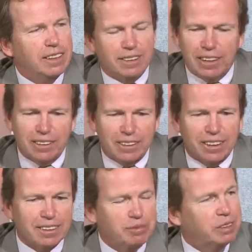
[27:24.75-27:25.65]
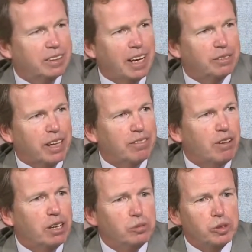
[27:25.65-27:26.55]
And that
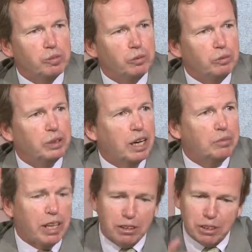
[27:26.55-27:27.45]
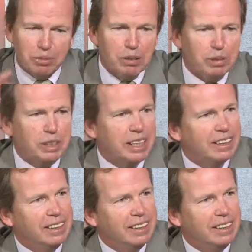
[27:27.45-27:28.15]
volume will be coming out, and maybe.